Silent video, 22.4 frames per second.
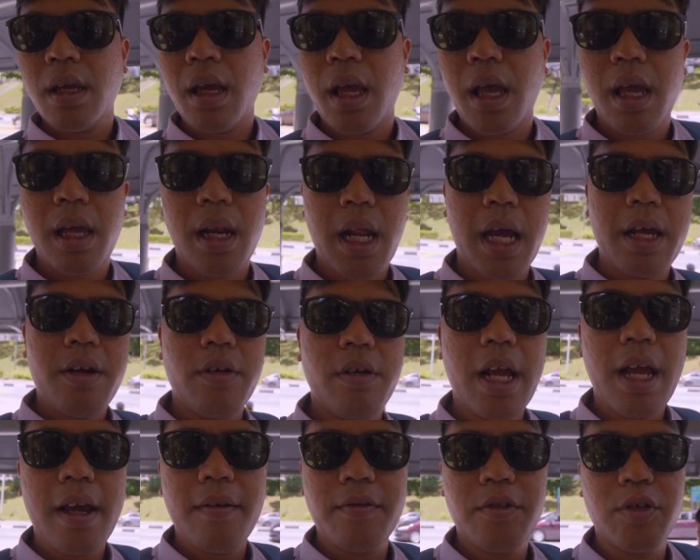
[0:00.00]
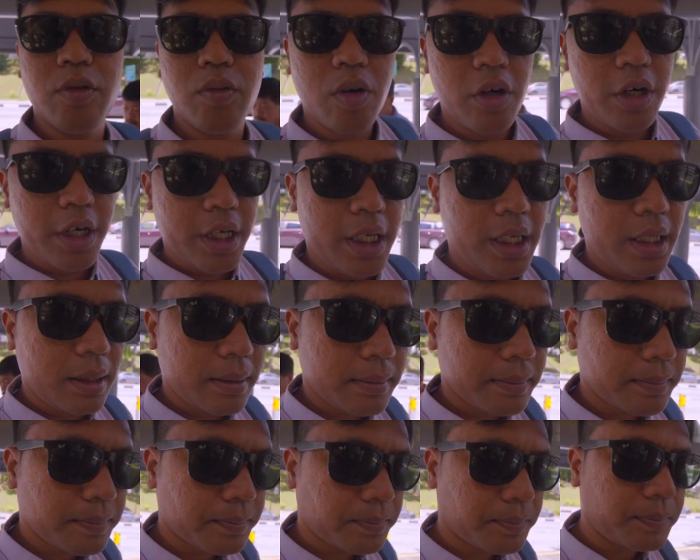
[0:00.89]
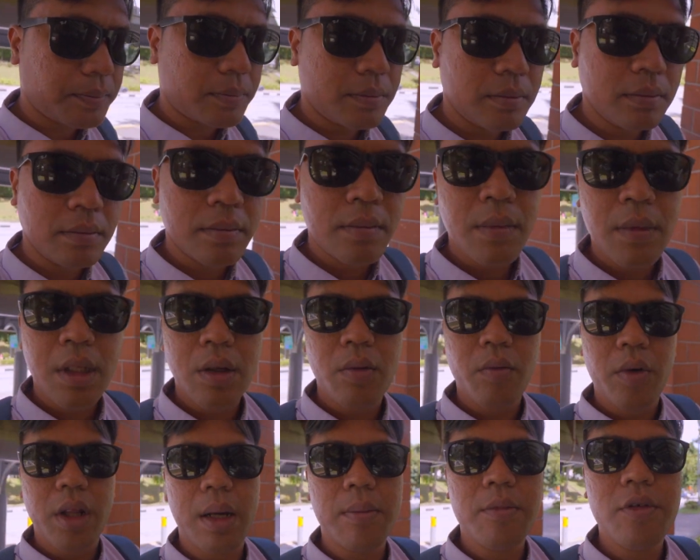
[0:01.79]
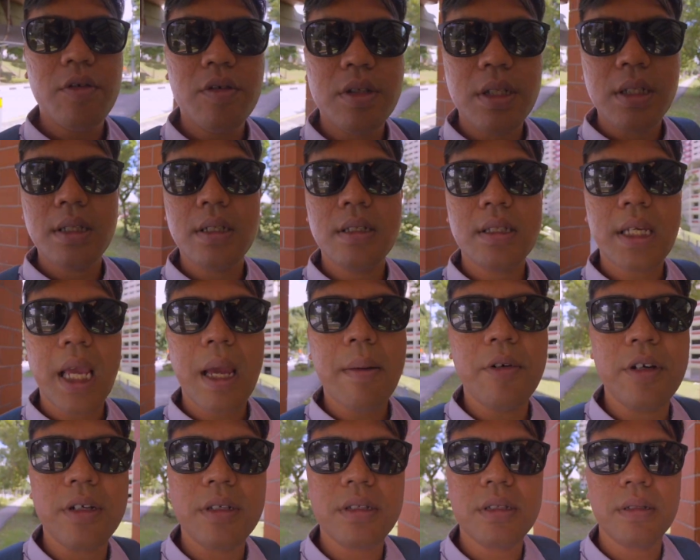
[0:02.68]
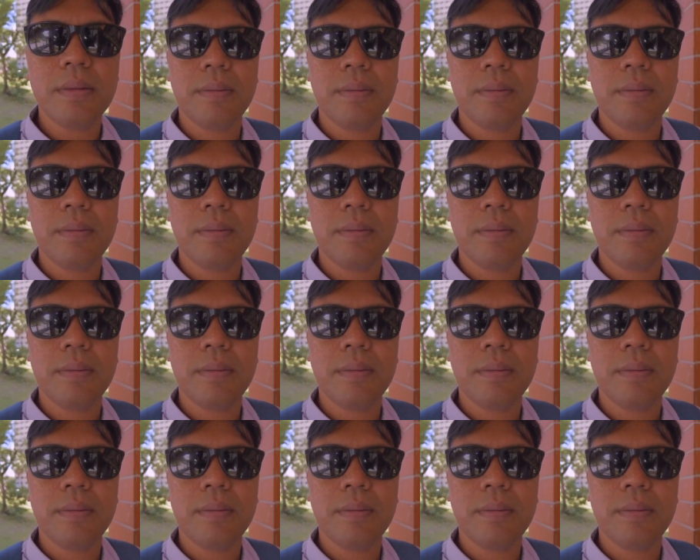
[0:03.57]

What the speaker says: and I don't have to worry when I'm using these cameras.